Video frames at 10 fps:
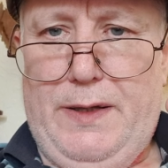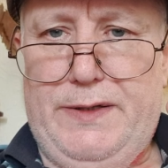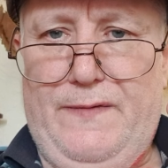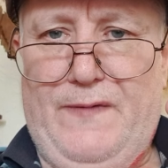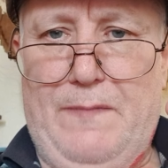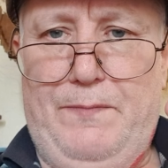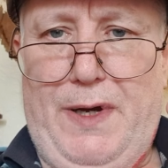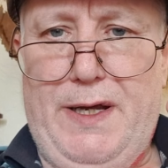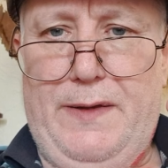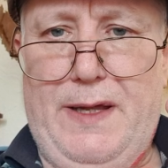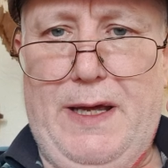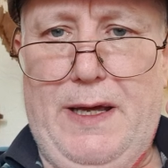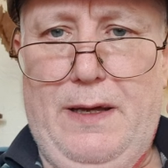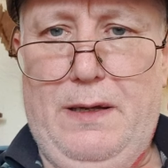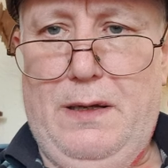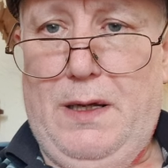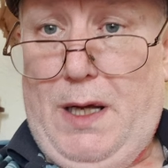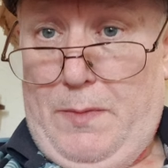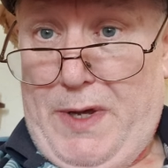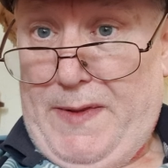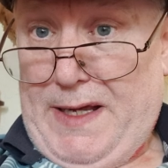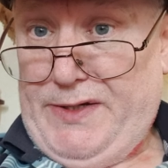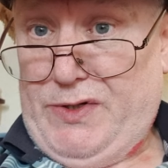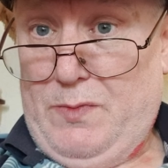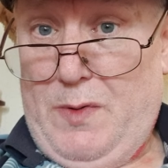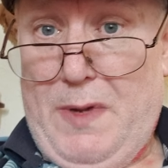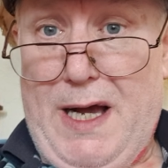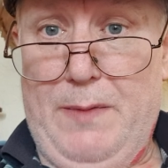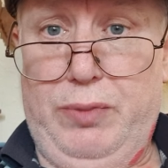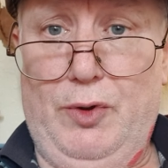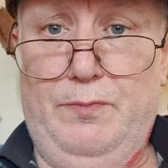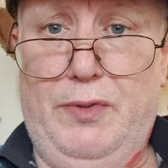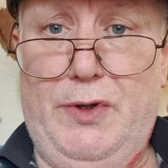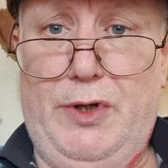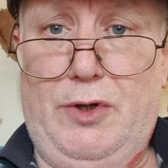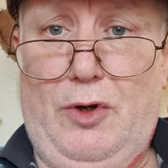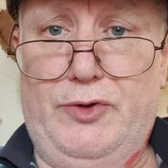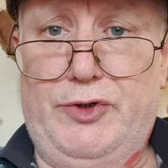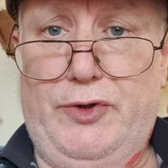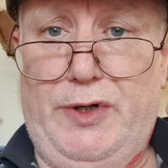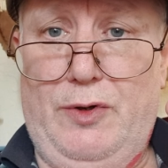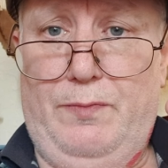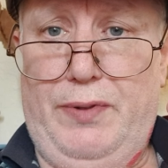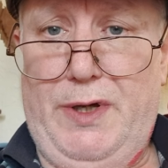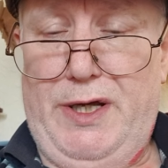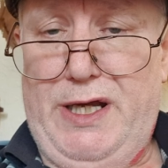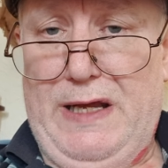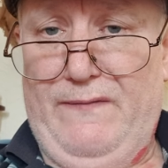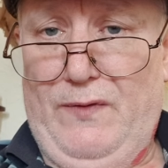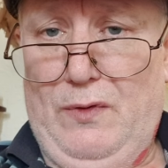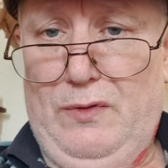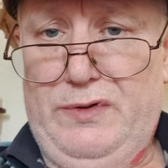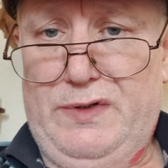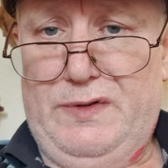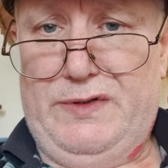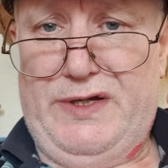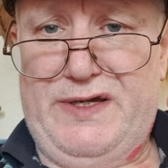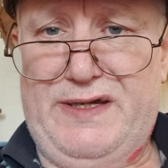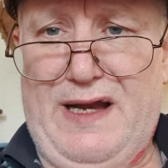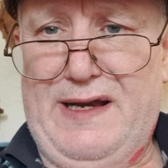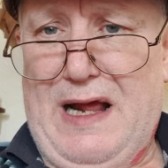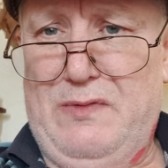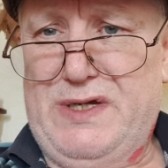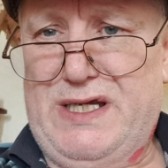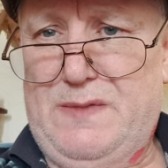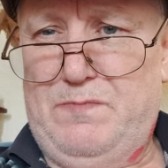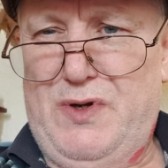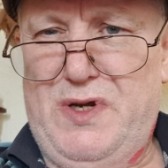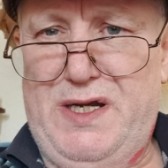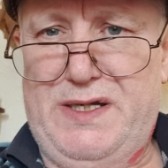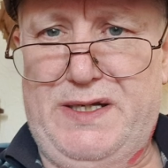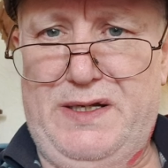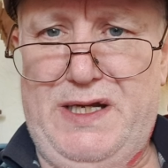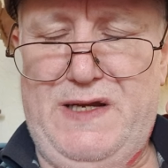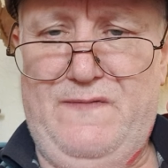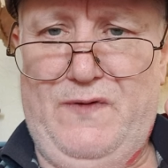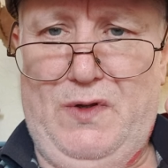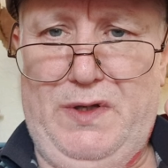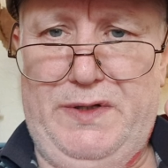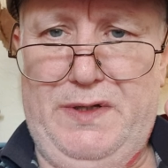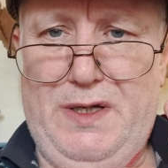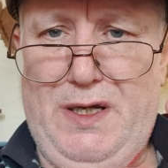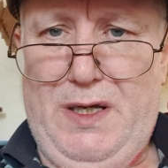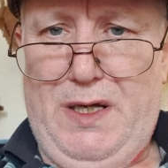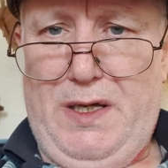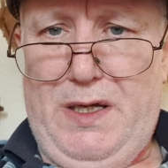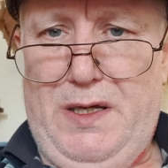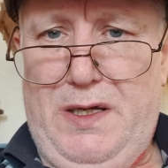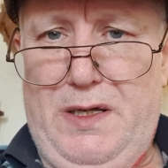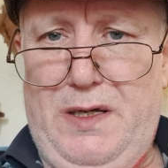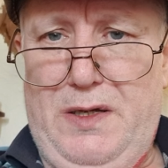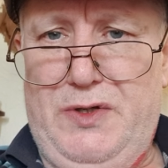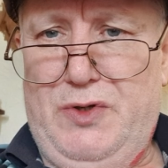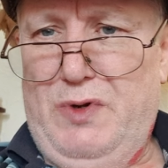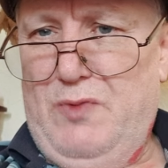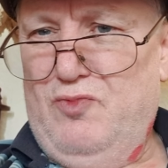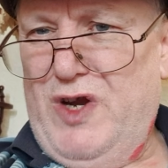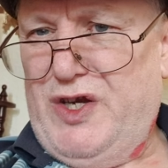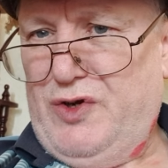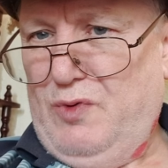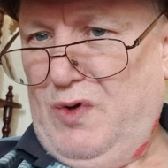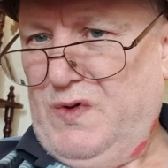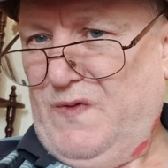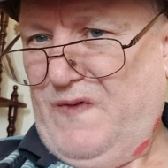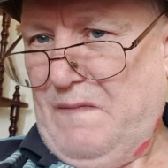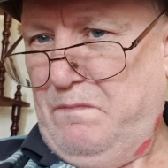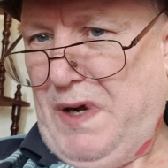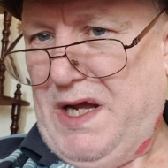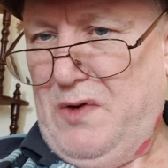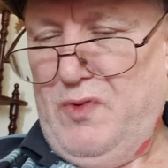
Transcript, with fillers: There's a vampire there. I bet that's some of my blood, but they're conjuring up evil to send out spirits and evil and uh, doing rituals, vampire